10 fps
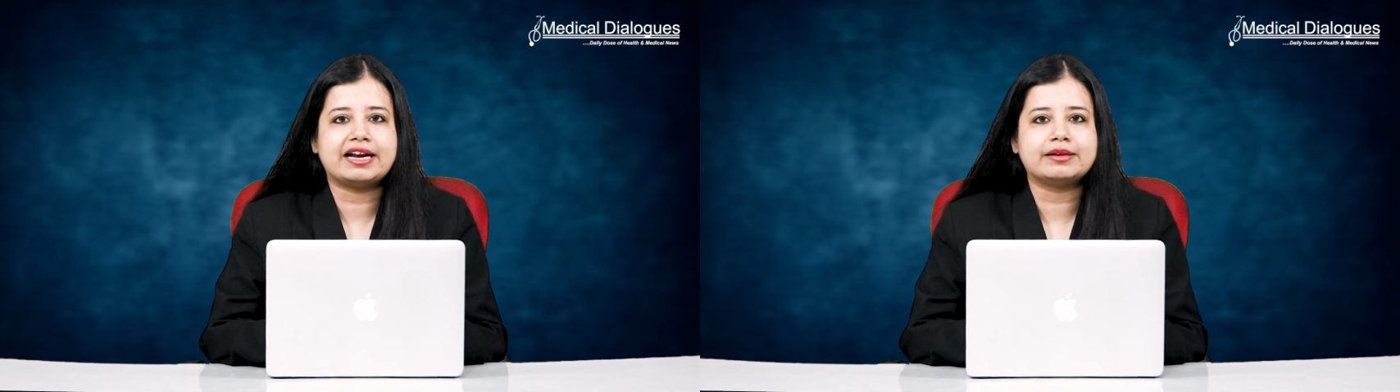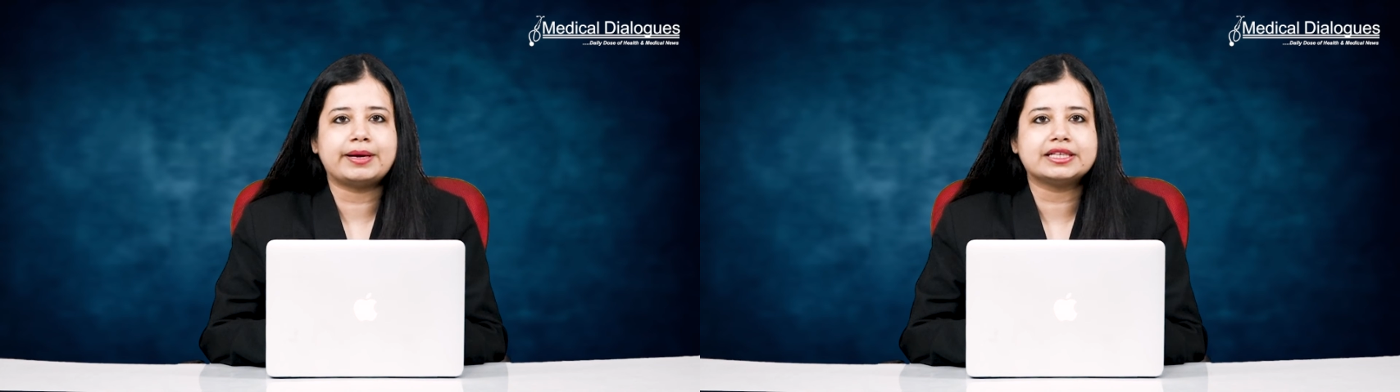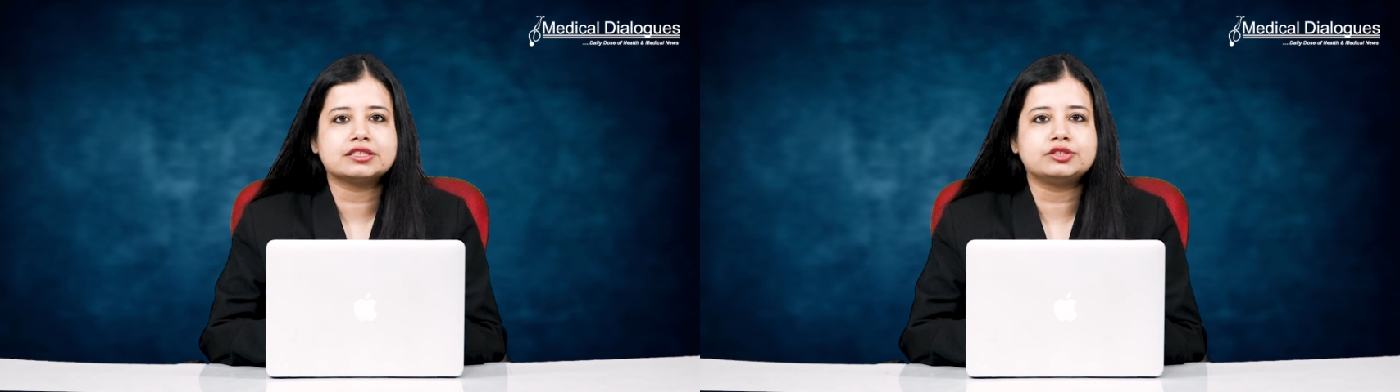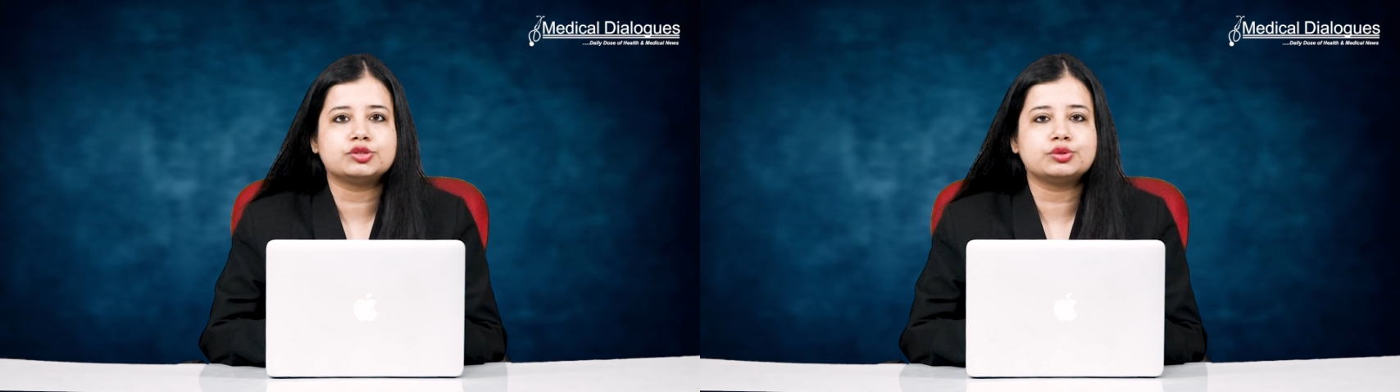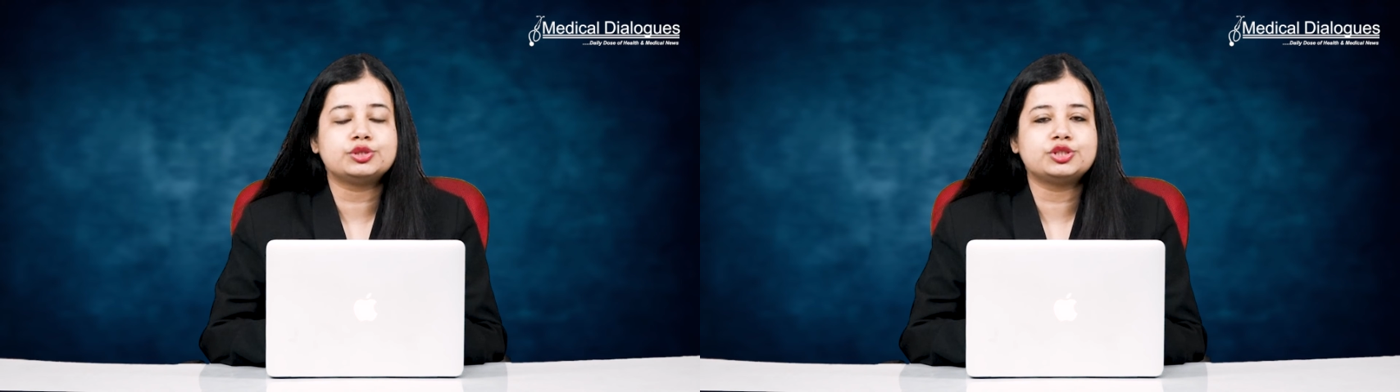randomized
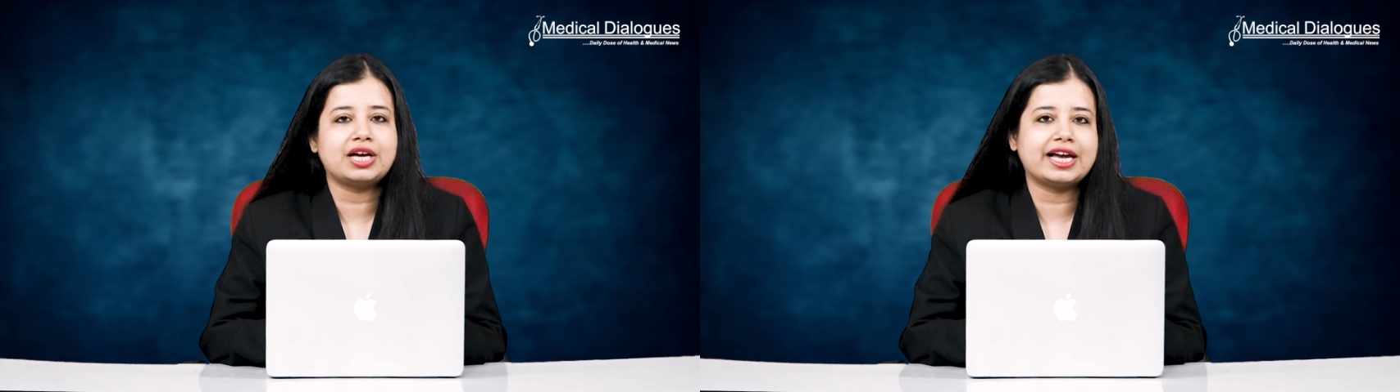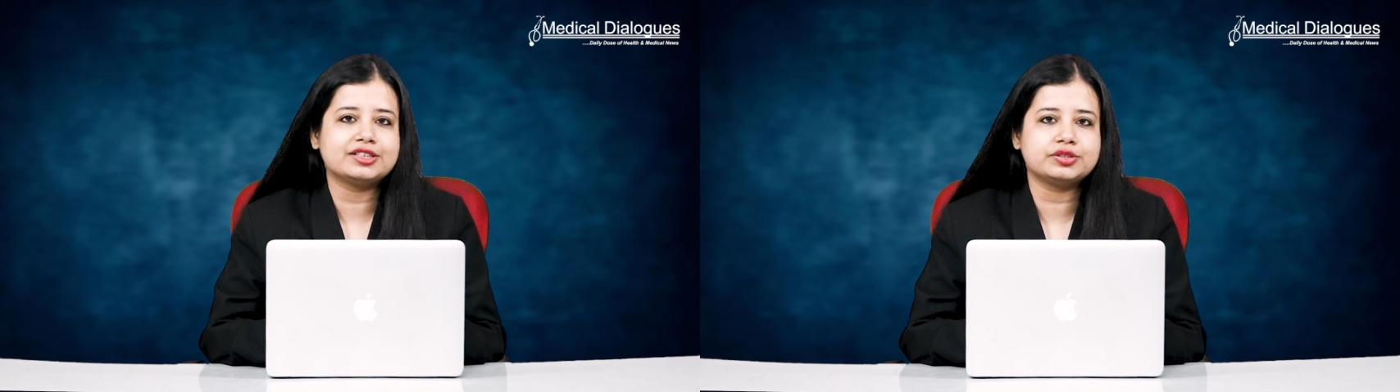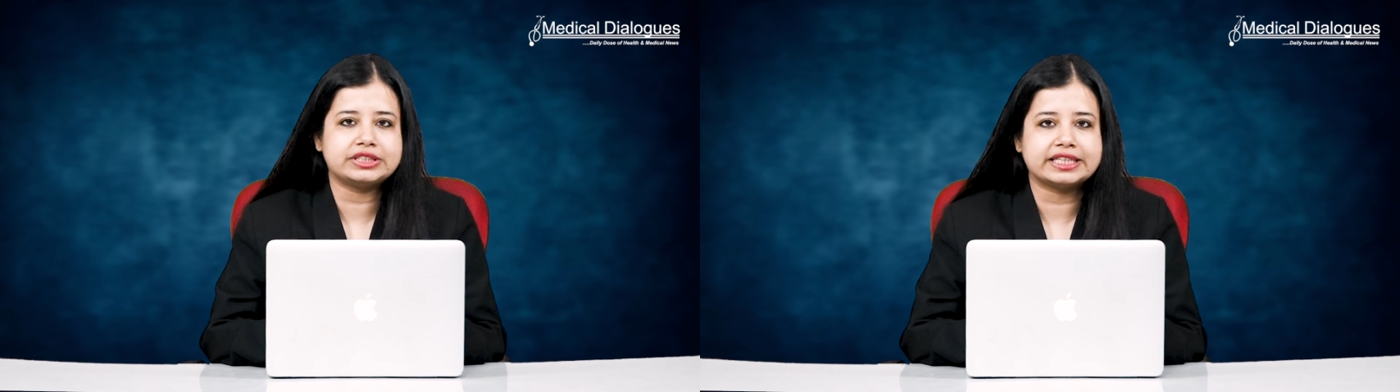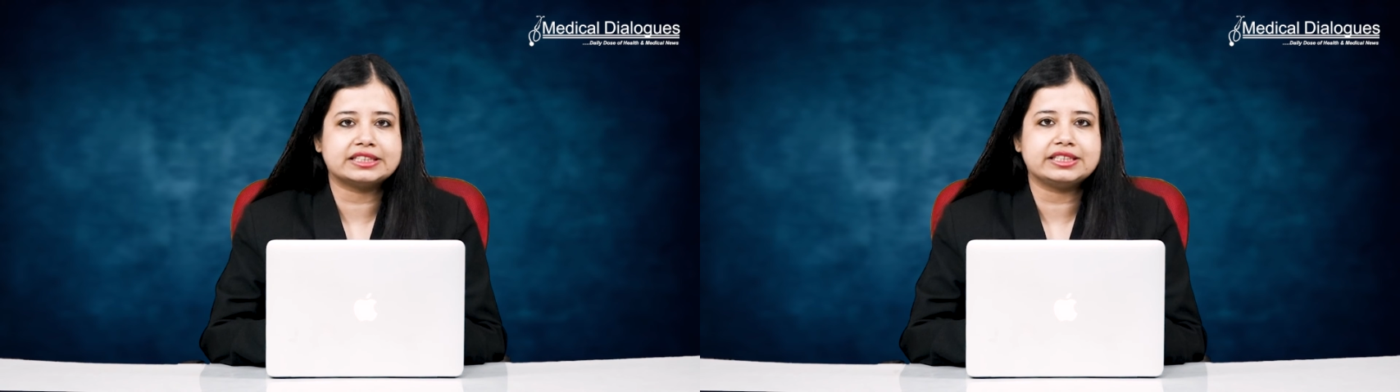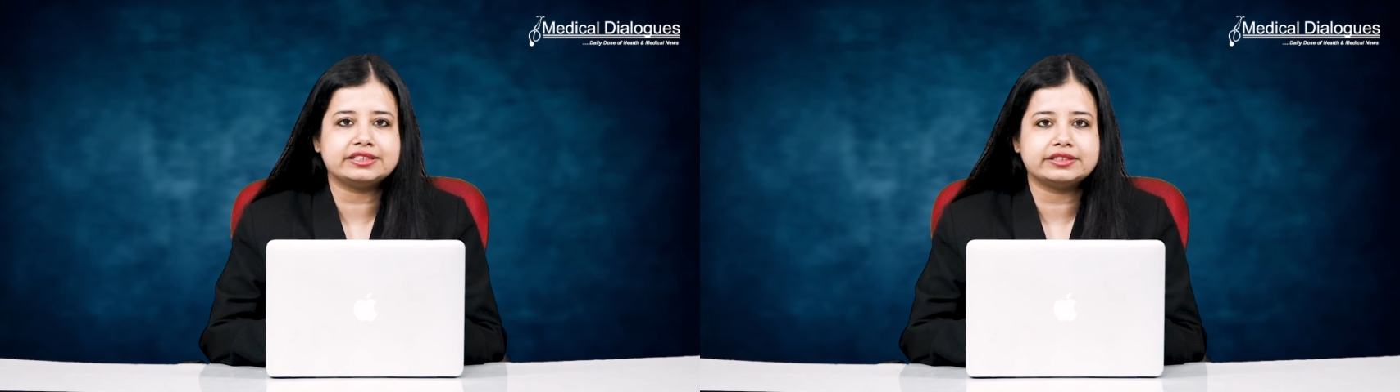controlled trial to
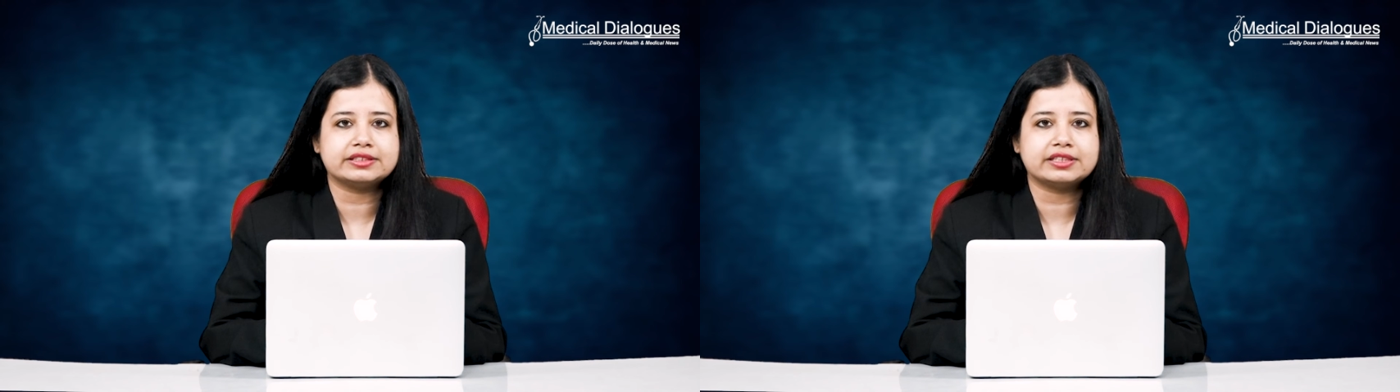test these